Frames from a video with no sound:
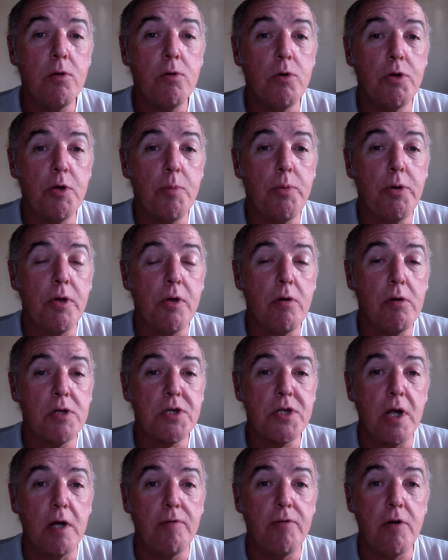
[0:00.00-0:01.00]
going to put
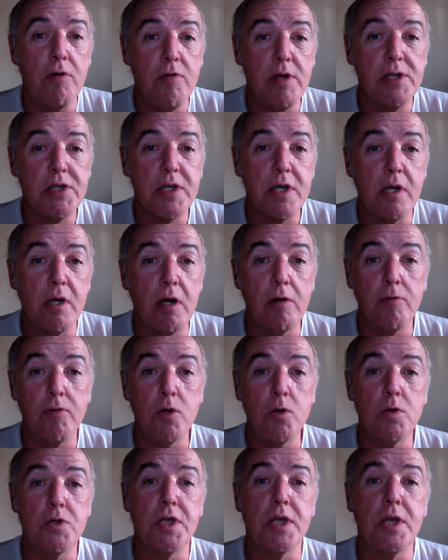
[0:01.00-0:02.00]
yourself at risk of
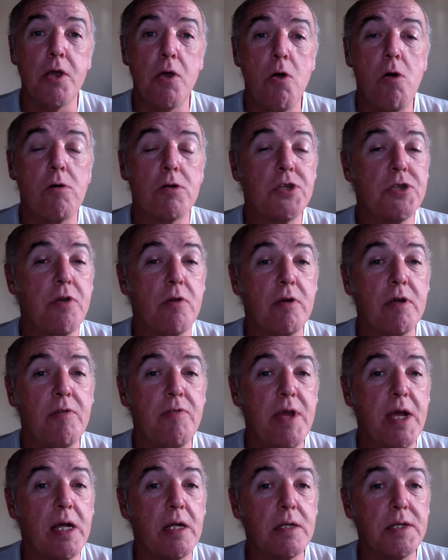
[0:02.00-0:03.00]
losing your historic
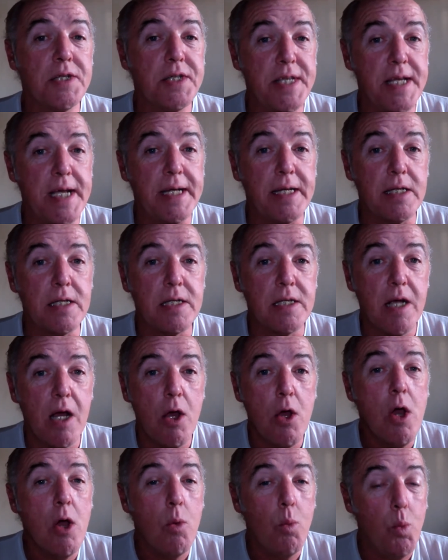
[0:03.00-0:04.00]
vehicle status?
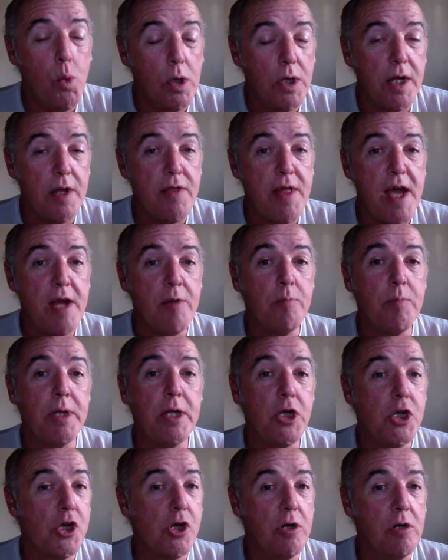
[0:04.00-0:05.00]
Will you then be
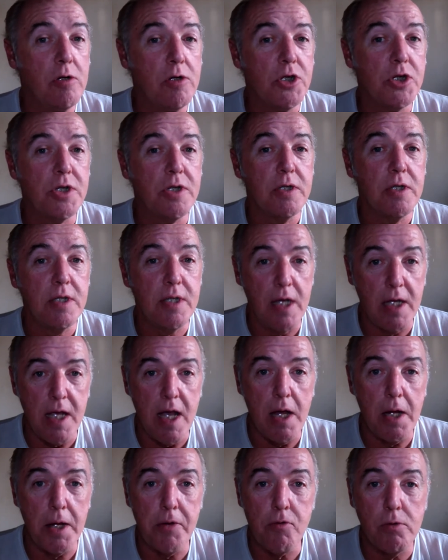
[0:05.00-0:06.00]
charged your
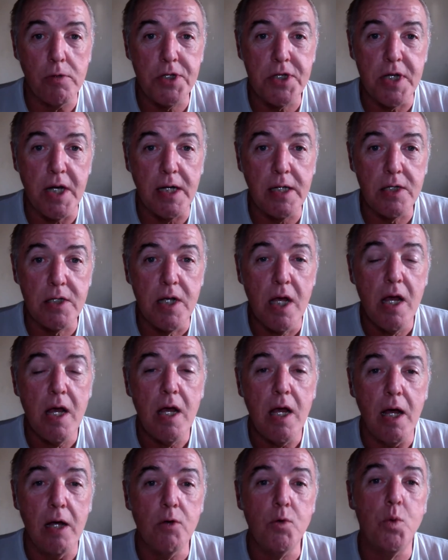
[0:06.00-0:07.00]
yearly road tax
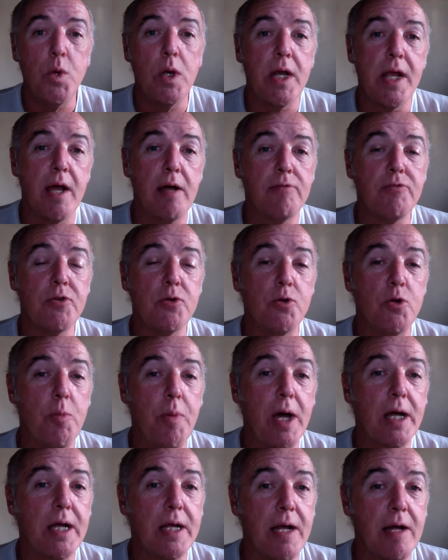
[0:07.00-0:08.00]
and will you have to go
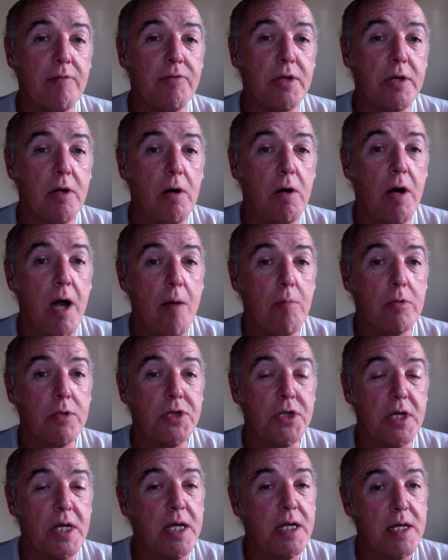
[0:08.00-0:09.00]
back and have the car MOT
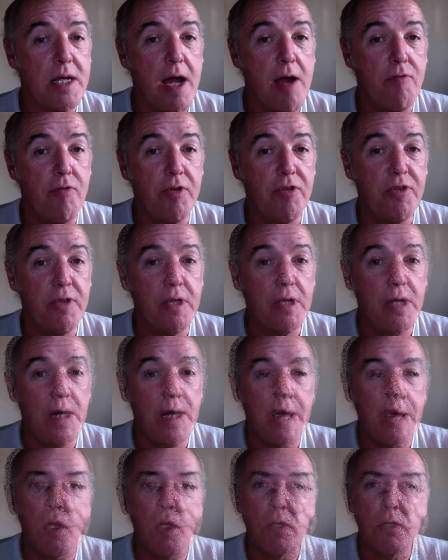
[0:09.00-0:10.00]
every single
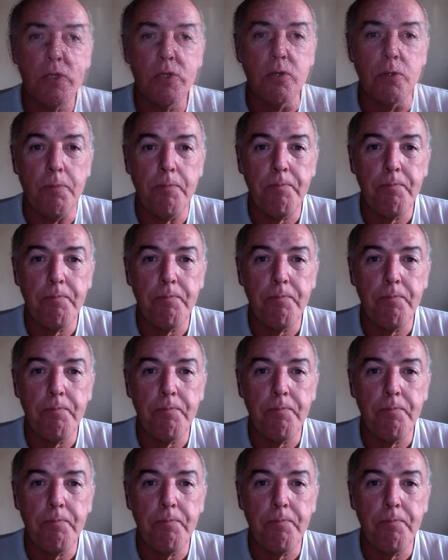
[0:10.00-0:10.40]
year? So